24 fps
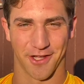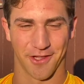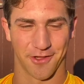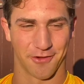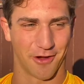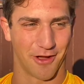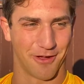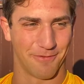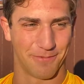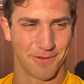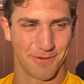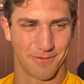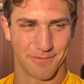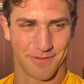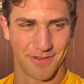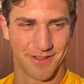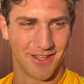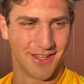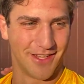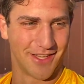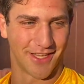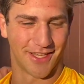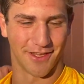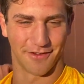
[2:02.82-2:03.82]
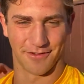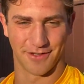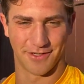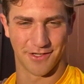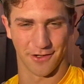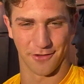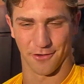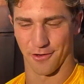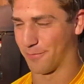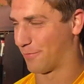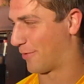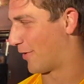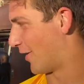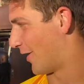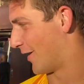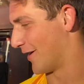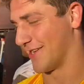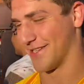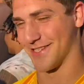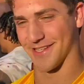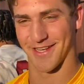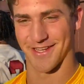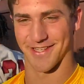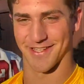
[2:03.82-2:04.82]
other up and give each other a paw,
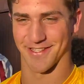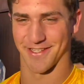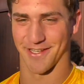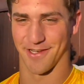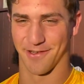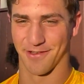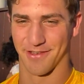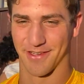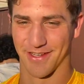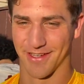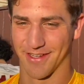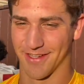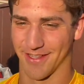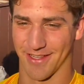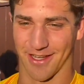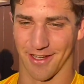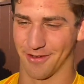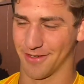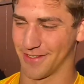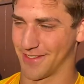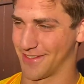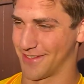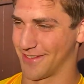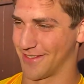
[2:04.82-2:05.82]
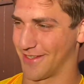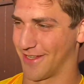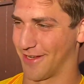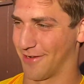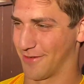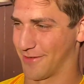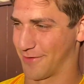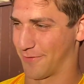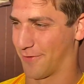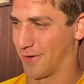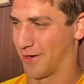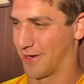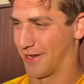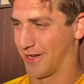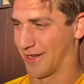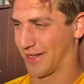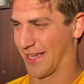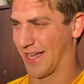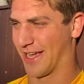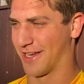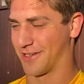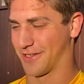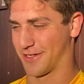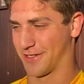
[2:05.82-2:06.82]
he says. So that was fun, and
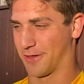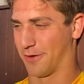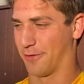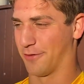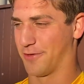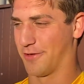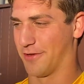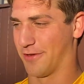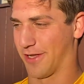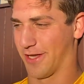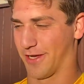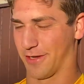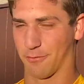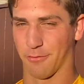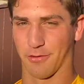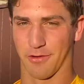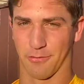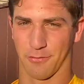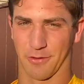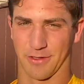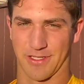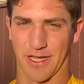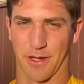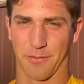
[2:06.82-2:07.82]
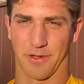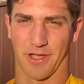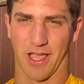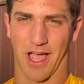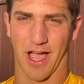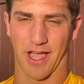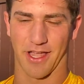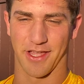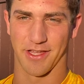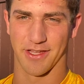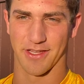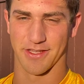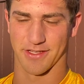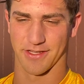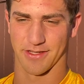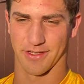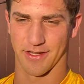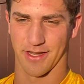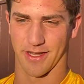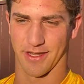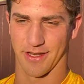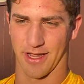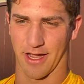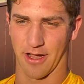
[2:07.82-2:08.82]
it kind of just told you, like, what type of guy he is
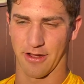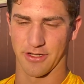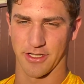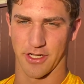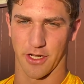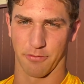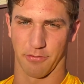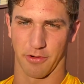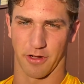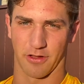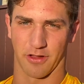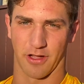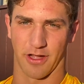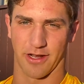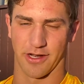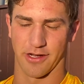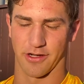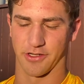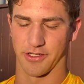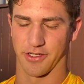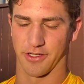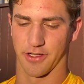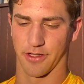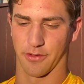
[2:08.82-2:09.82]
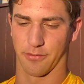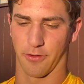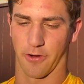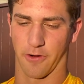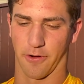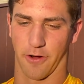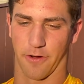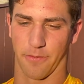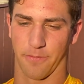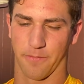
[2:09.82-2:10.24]
and how he's going to bring a lot of energy to the program.